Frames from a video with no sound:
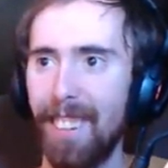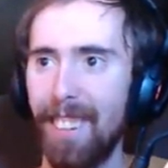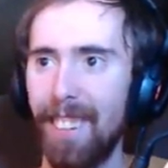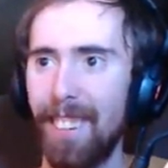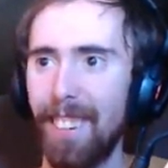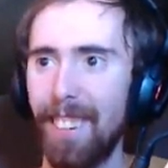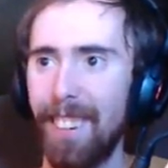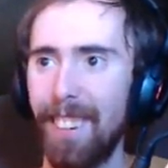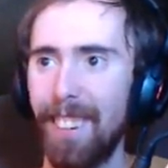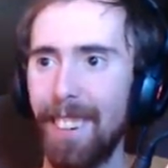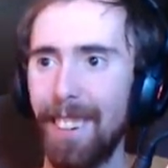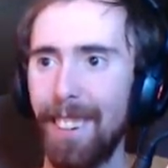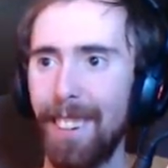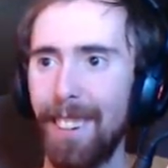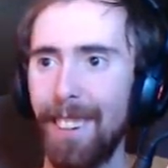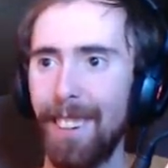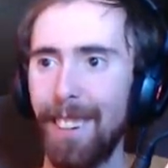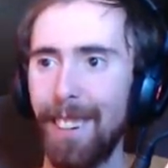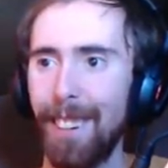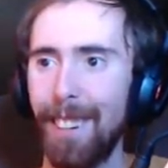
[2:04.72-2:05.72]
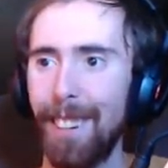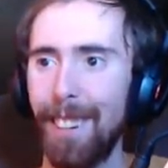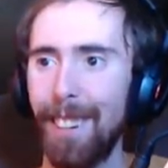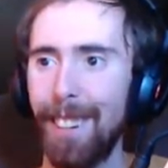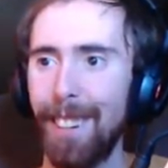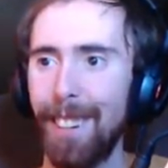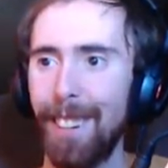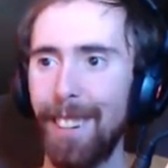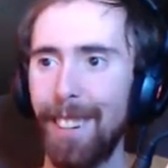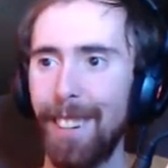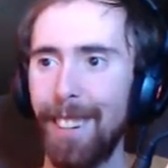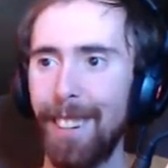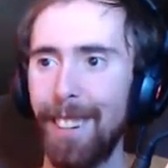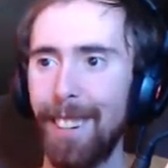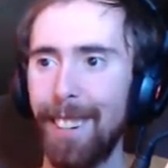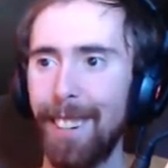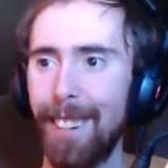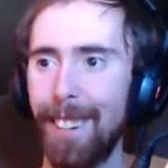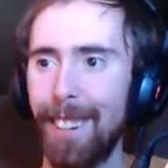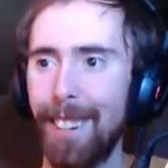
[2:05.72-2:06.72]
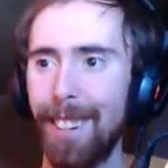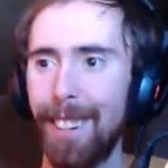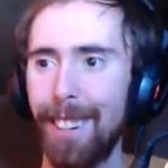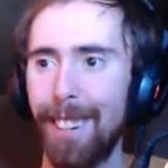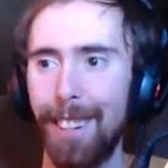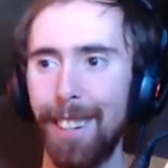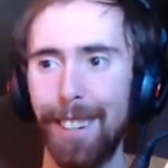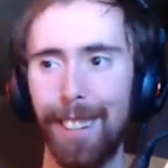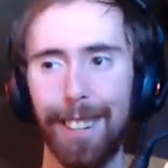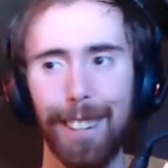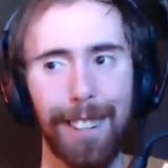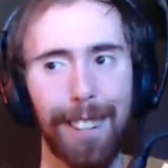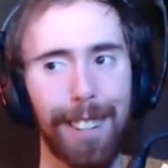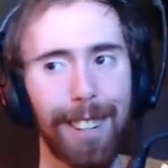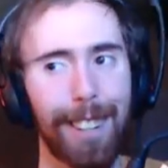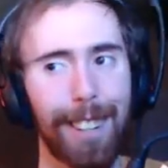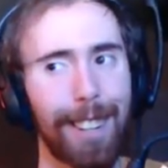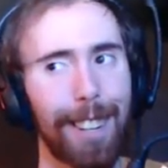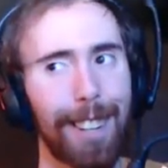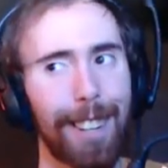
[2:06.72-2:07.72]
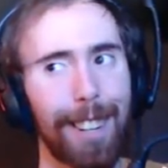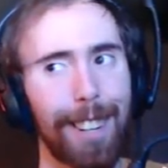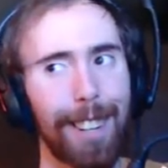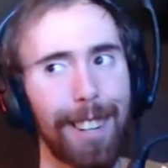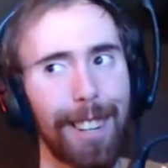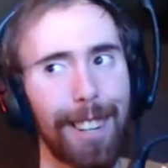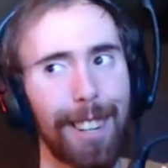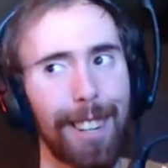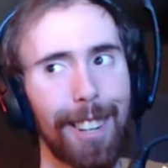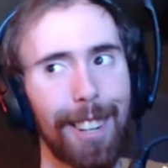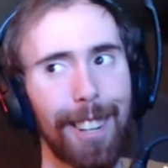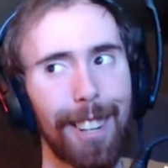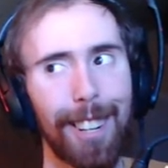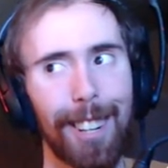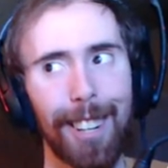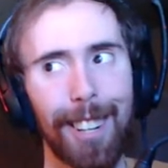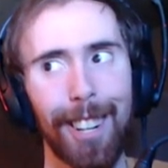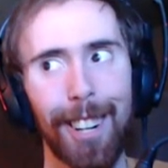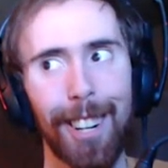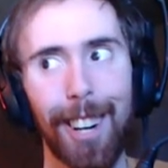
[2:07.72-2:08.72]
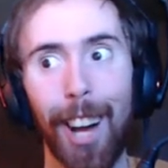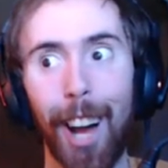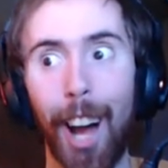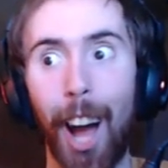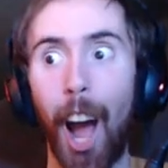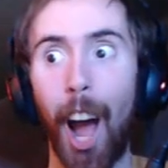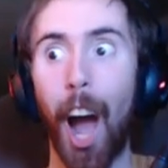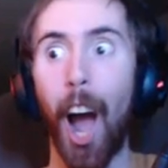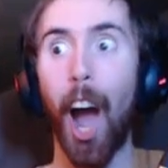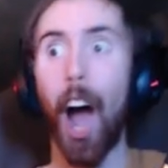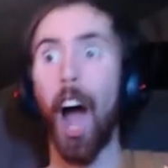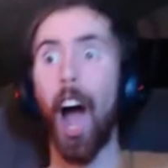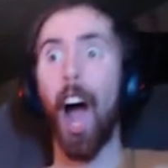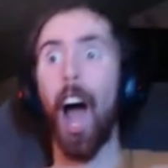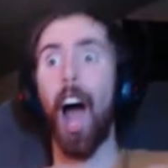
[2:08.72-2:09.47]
(no one is talking)